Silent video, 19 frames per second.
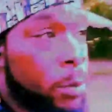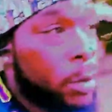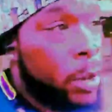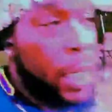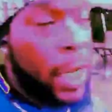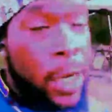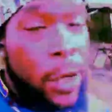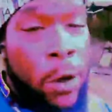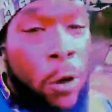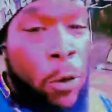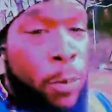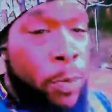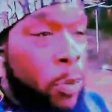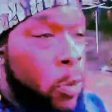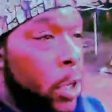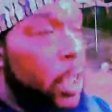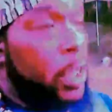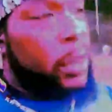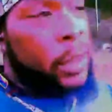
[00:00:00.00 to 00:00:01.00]
But at no
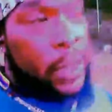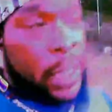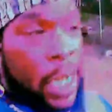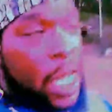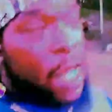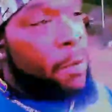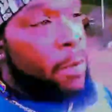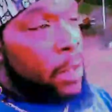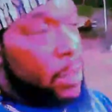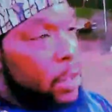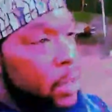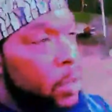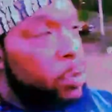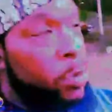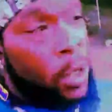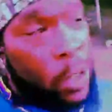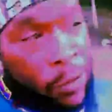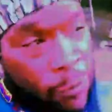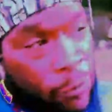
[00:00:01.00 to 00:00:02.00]
point in time has this
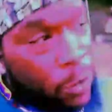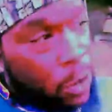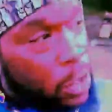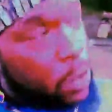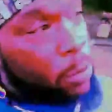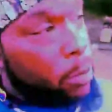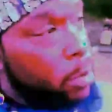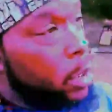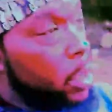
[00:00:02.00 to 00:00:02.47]
motherfucker